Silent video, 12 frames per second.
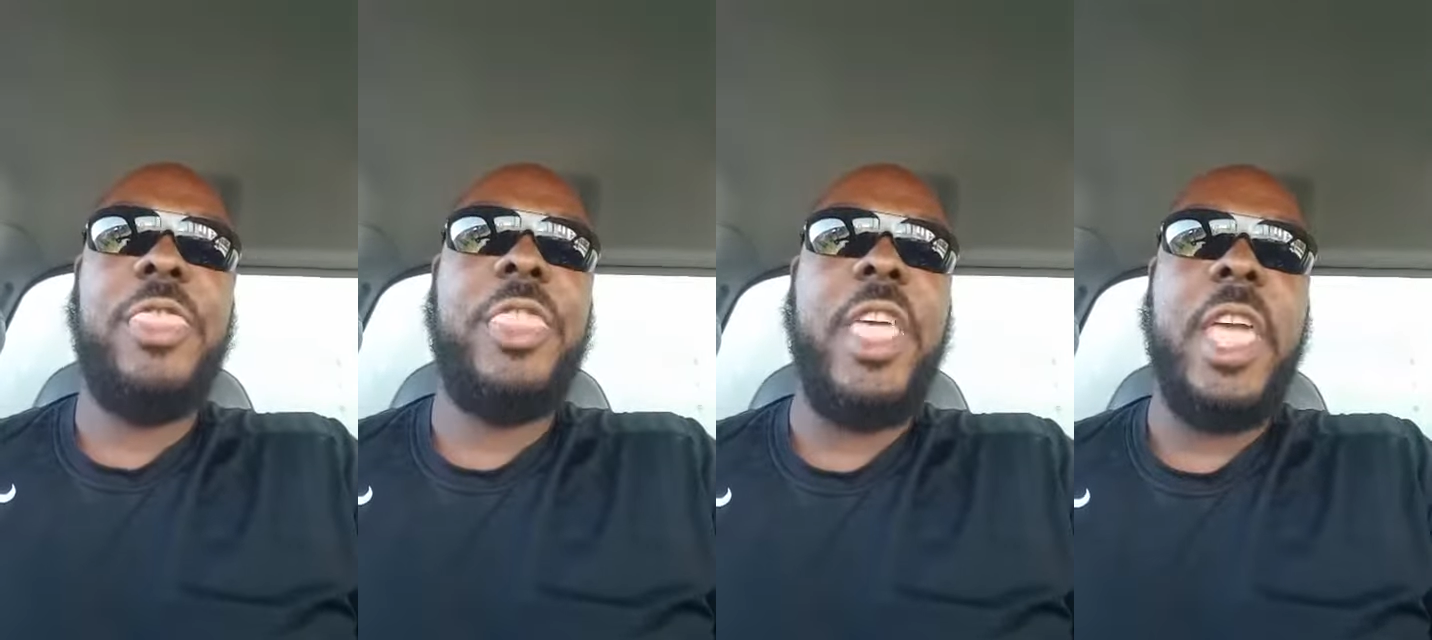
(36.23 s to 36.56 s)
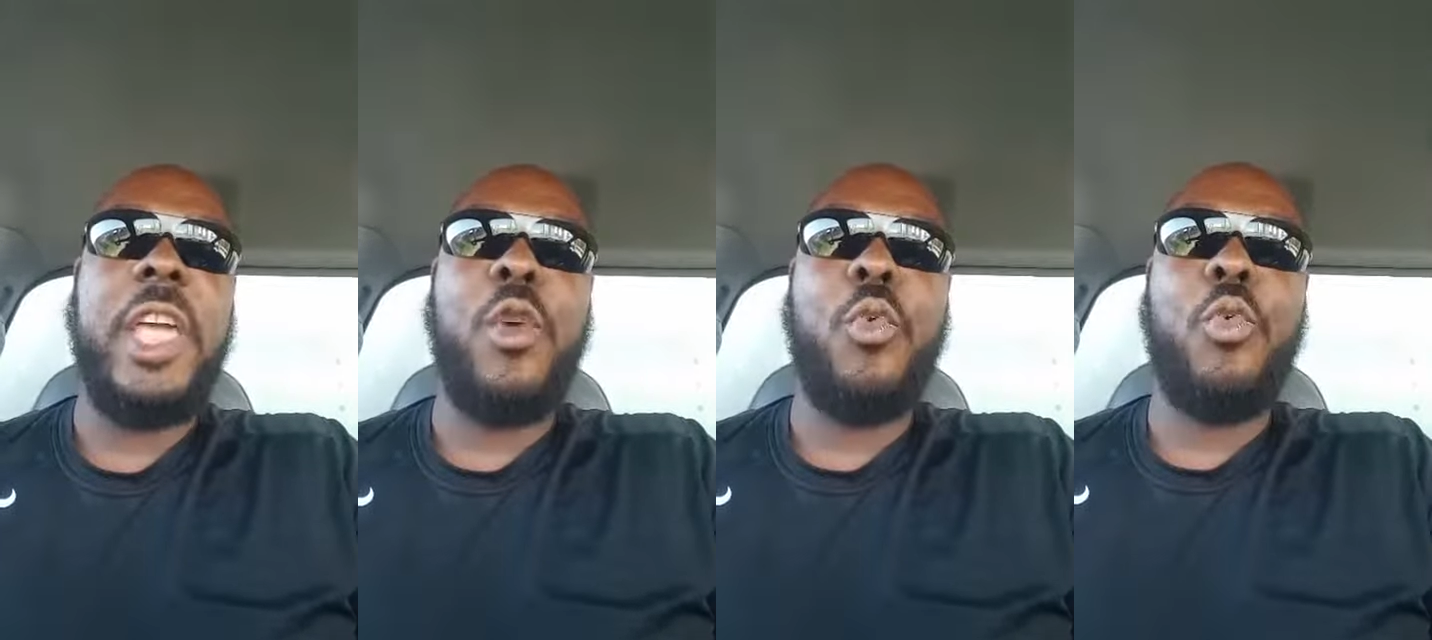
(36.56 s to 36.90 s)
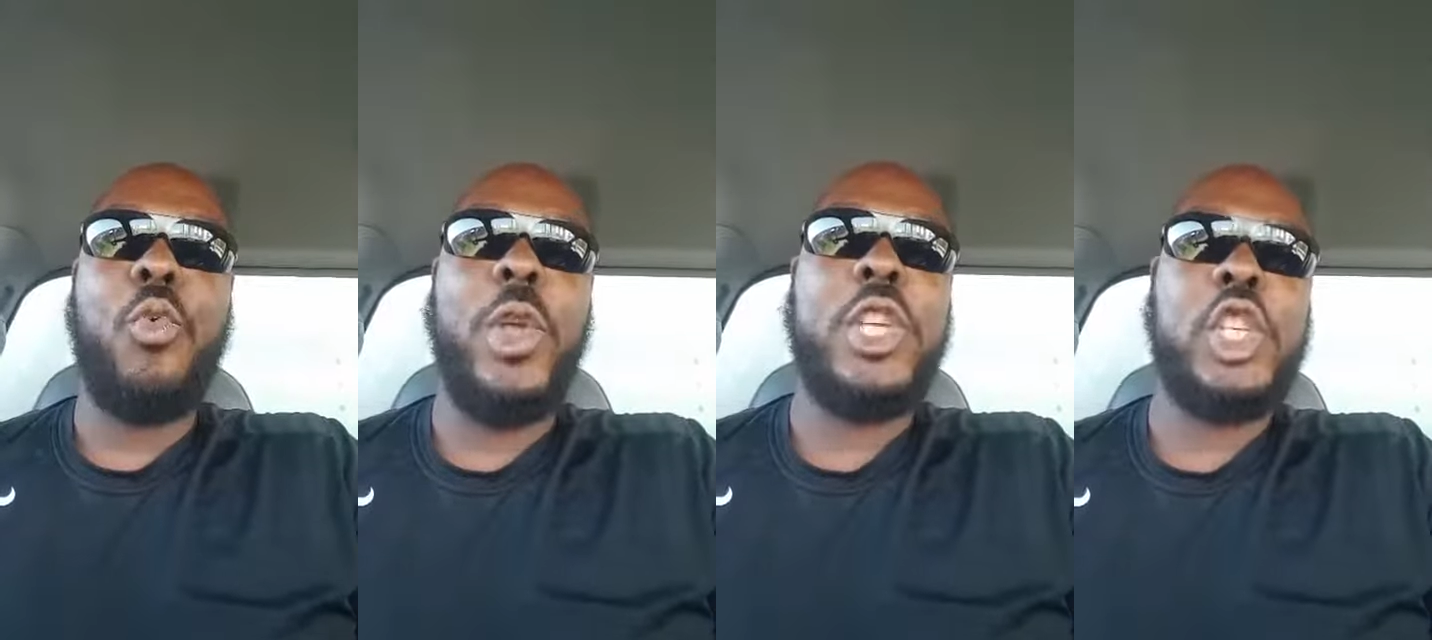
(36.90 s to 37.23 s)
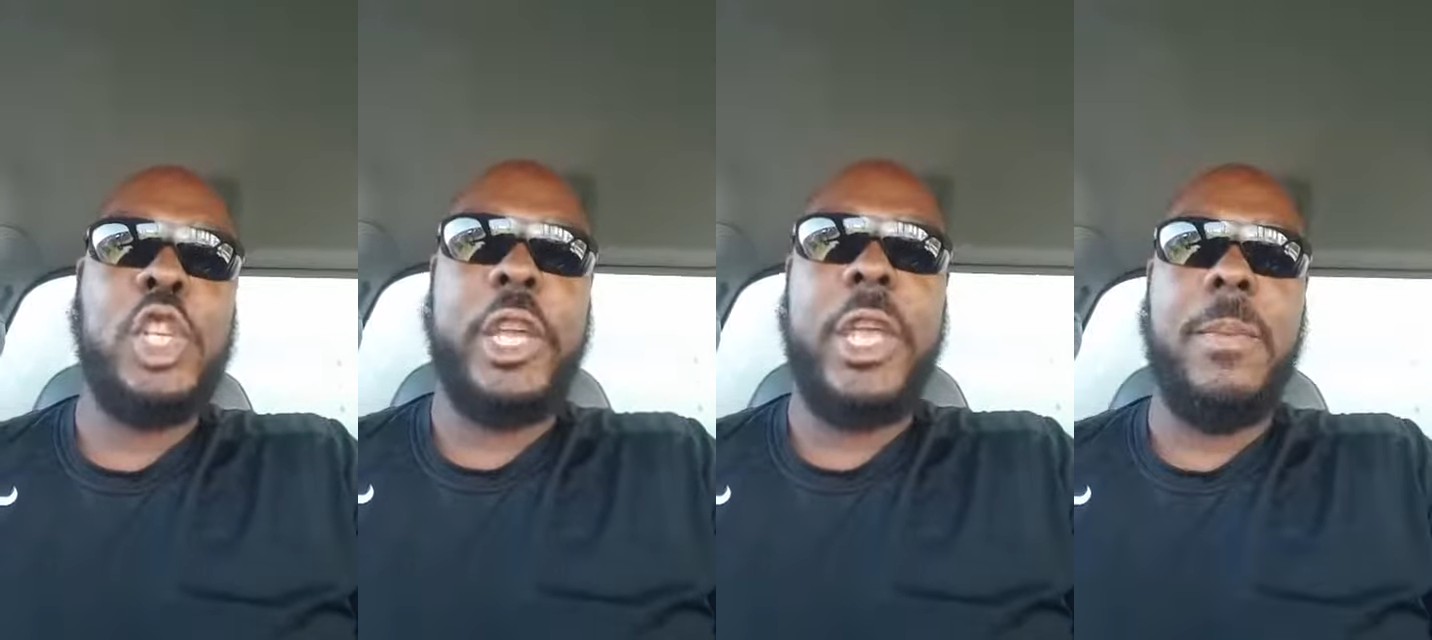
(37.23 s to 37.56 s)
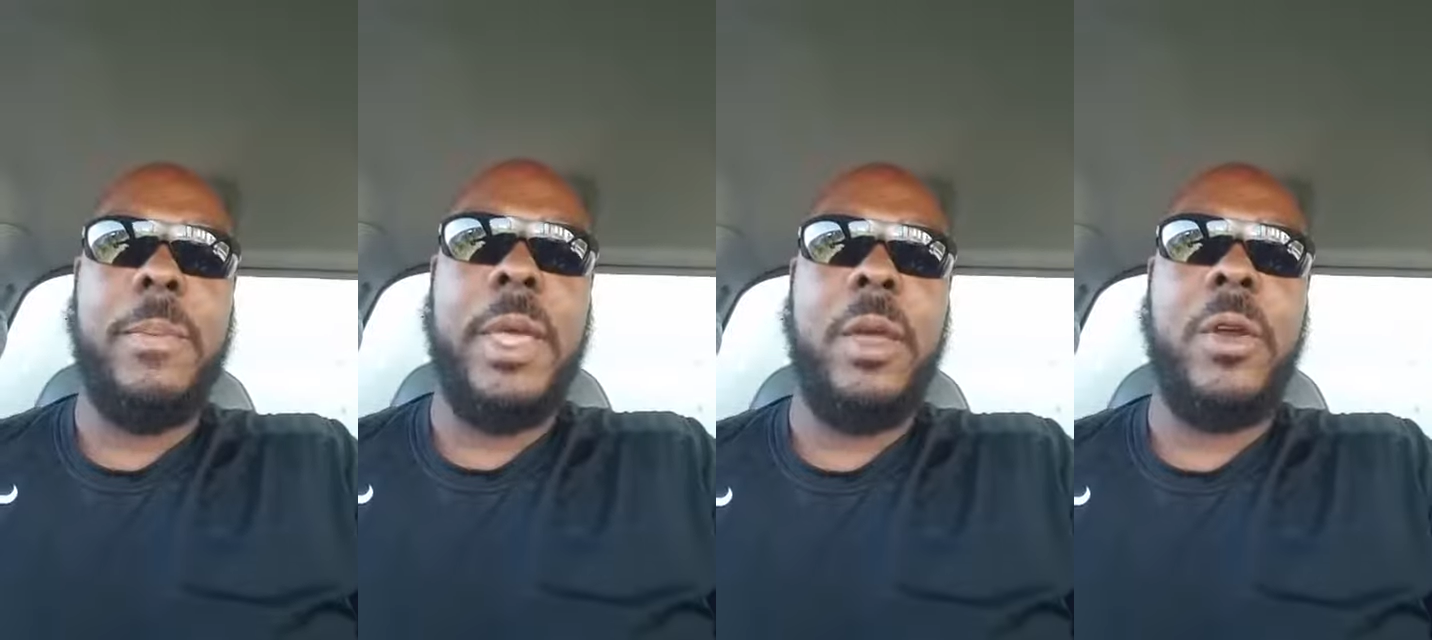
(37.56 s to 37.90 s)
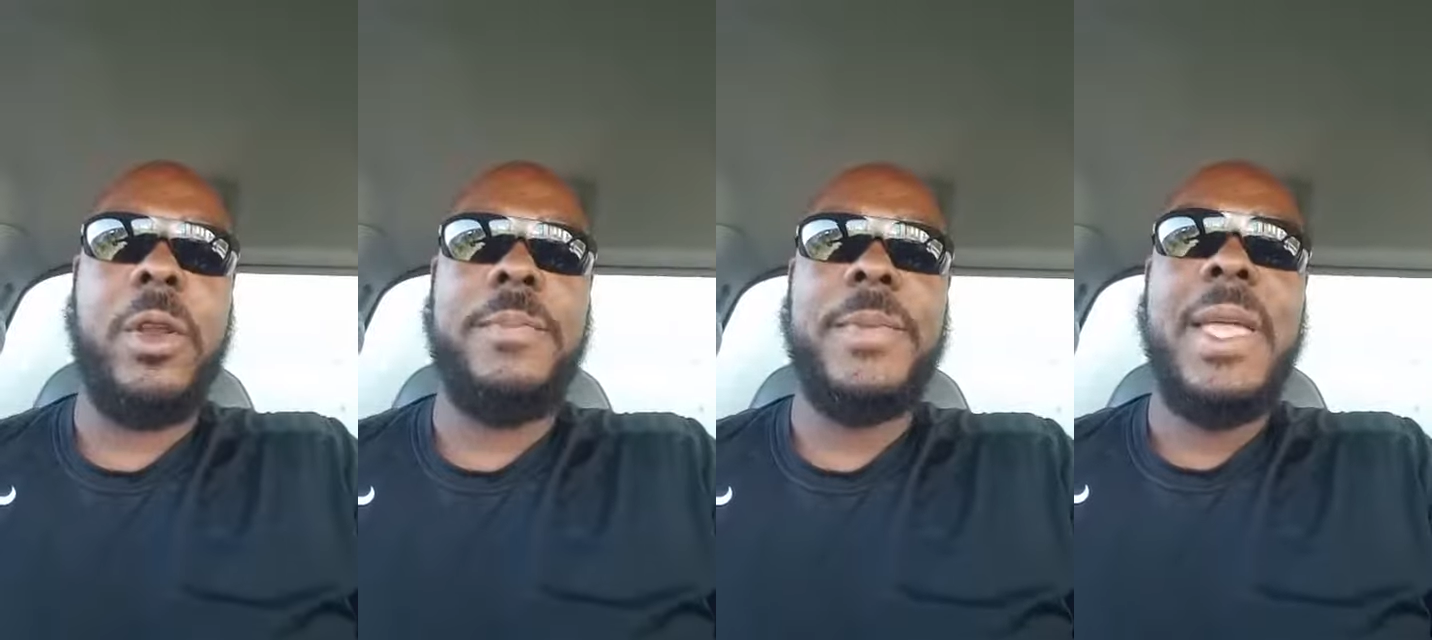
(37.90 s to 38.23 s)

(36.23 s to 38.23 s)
thick, rich looking beard.